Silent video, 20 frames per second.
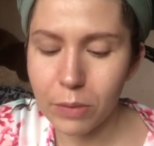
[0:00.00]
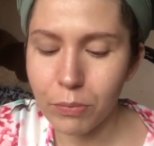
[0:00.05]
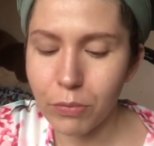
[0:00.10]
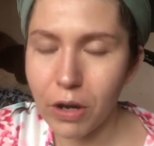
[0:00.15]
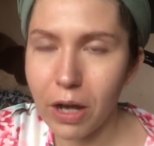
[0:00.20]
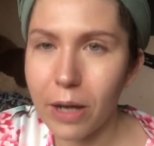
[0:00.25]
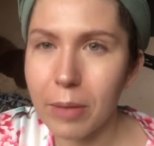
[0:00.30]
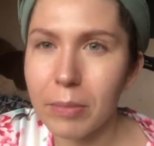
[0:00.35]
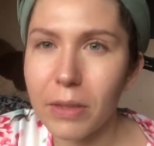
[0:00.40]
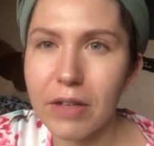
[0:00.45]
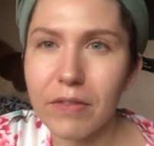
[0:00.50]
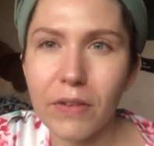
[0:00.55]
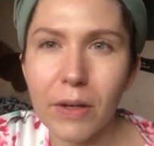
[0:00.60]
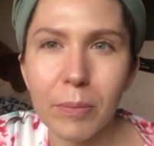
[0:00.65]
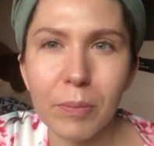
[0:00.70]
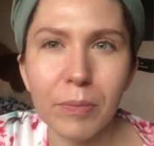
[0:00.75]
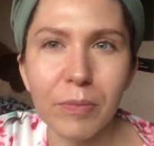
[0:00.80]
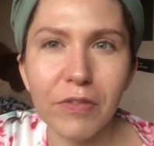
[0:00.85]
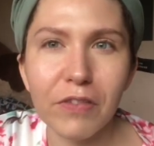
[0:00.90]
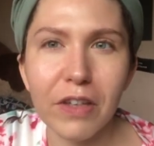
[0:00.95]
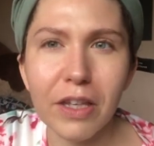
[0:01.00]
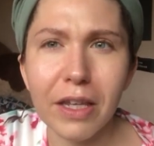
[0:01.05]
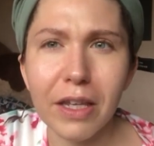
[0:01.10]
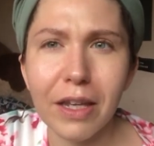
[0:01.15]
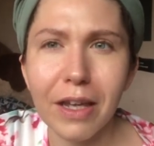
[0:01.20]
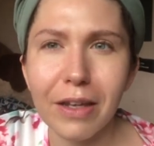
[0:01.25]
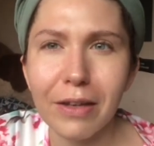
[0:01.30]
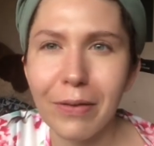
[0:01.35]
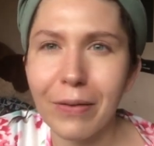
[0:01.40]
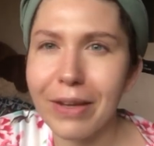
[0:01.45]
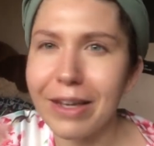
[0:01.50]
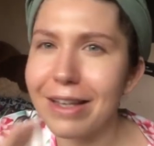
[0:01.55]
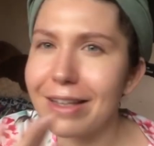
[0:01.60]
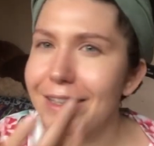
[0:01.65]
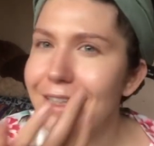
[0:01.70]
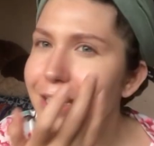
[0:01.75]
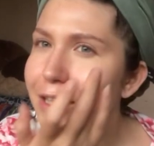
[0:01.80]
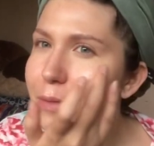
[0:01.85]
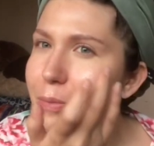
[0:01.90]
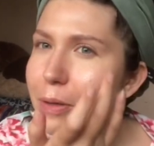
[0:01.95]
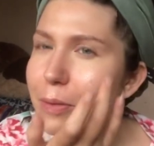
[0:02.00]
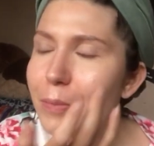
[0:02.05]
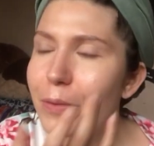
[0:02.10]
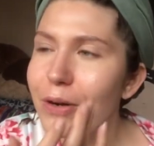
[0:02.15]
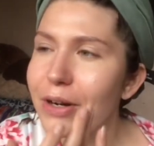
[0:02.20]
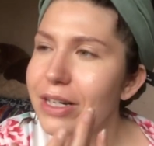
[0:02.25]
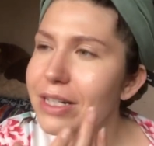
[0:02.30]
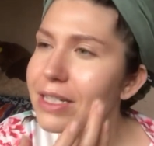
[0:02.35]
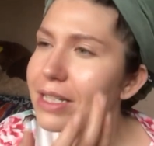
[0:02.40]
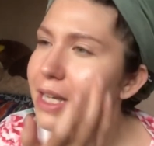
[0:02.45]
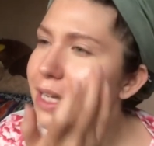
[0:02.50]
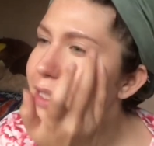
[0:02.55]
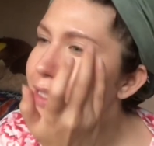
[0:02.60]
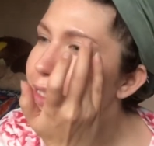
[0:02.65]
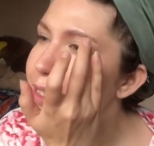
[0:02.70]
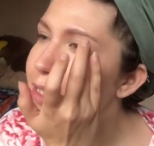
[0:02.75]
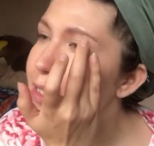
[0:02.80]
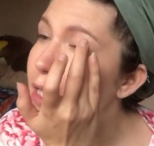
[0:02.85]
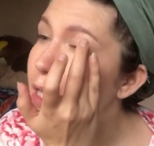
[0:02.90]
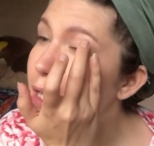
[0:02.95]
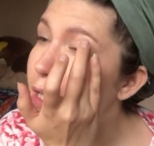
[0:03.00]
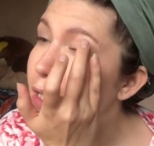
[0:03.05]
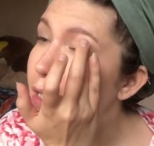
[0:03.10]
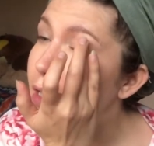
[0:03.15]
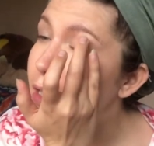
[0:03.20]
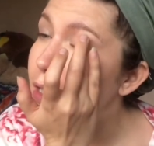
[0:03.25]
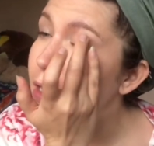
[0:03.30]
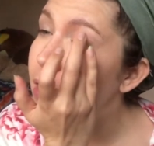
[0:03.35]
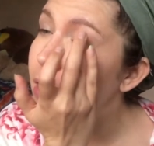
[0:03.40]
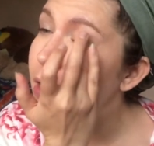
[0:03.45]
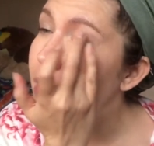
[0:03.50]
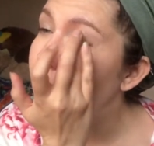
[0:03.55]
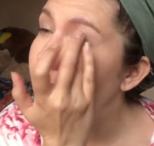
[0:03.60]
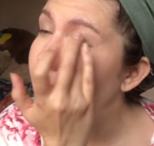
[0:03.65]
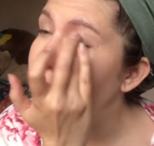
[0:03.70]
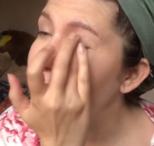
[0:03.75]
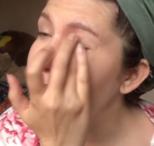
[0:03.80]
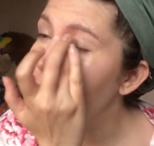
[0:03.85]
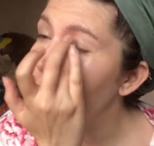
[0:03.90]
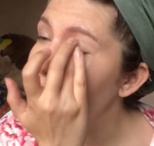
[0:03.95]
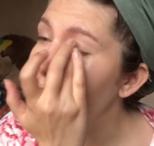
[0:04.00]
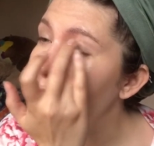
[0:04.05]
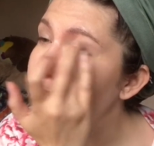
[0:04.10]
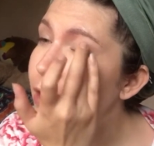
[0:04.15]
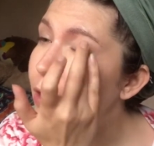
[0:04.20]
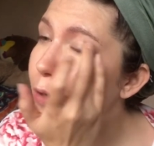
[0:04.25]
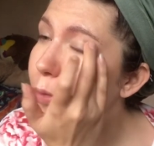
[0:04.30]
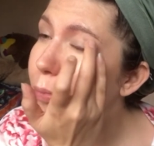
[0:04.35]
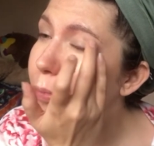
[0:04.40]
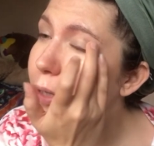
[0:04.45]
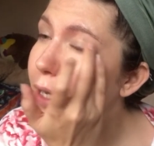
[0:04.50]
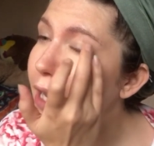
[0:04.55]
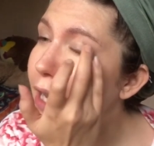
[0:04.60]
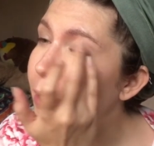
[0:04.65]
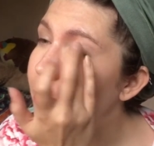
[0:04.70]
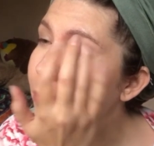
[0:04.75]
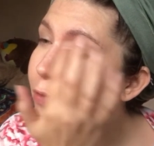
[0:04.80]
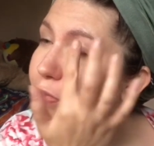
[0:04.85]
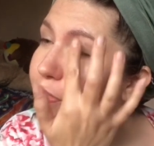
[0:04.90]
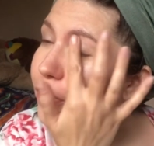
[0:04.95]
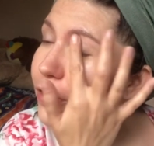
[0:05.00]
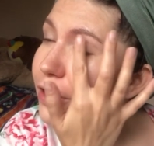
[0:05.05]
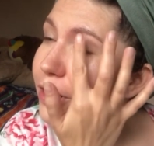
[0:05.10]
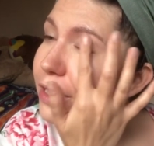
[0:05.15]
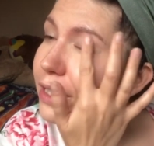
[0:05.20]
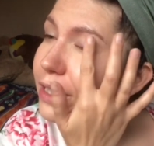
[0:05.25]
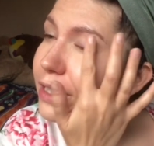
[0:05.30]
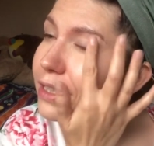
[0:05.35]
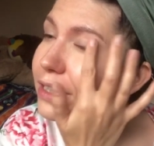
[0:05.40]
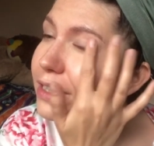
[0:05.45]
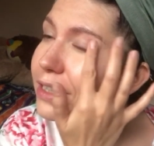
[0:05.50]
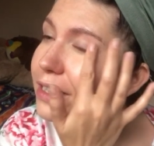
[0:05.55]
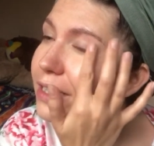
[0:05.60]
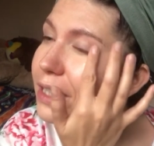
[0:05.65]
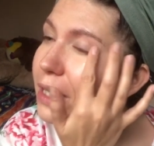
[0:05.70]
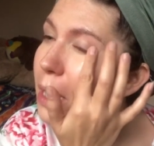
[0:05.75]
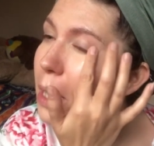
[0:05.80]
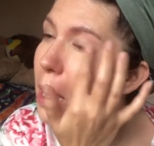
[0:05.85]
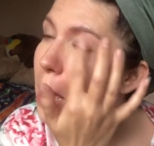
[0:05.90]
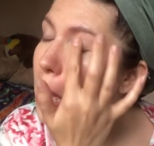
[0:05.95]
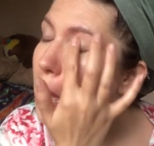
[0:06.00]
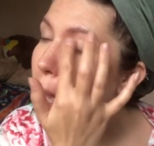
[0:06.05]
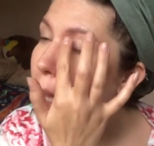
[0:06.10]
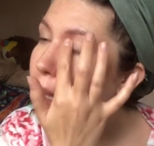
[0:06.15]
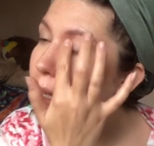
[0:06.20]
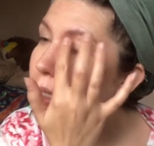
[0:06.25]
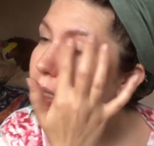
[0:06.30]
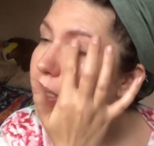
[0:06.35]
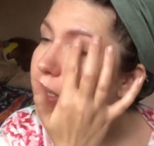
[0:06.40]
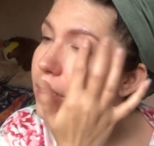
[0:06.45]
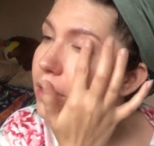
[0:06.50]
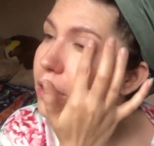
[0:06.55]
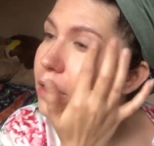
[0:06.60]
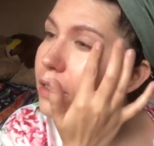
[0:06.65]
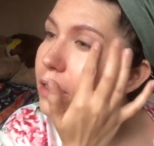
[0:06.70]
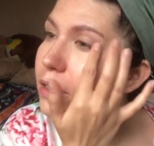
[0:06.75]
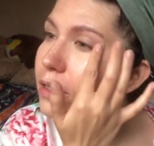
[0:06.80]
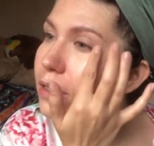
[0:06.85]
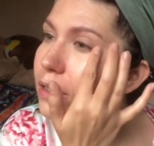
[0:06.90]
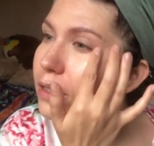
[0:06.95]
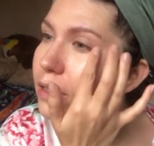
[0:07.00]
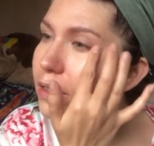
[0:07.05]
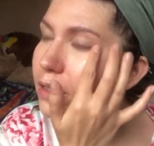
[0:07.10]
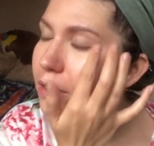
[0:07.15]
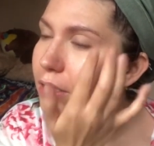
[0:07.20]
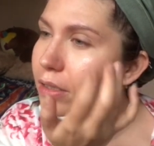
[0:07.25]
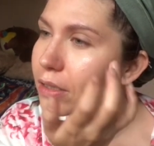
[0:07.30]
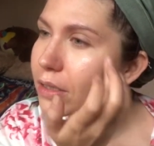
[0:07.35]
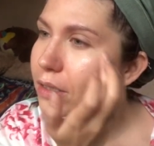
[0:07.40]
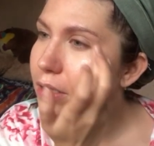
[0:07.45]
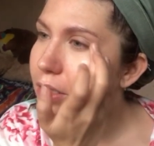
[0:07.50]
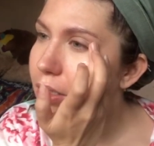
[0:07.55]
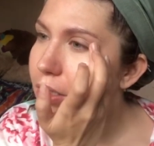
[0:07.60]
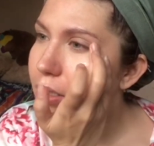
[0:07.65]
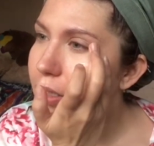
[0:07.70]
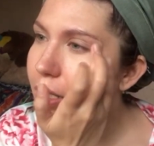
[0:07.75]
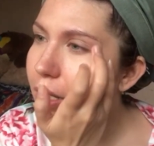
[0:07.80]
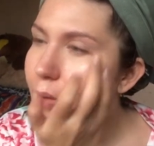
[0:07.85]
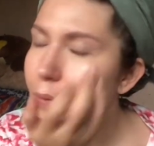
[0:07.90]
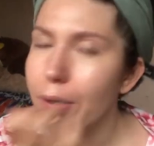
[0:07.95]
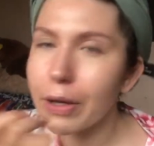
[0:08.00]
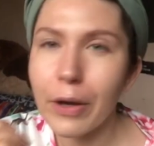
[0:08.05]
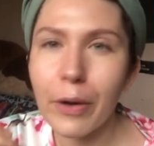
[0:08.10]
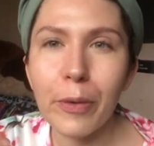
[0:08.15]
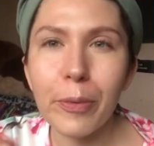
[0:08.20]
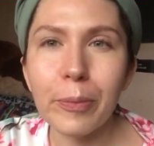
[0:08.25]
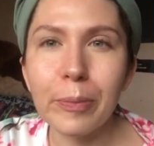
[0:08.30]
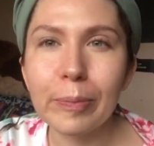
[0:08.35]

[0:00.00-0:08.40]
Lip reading: prime if I'm feeling like going a little bit more intense. Actually, nope. I preferred. There we go.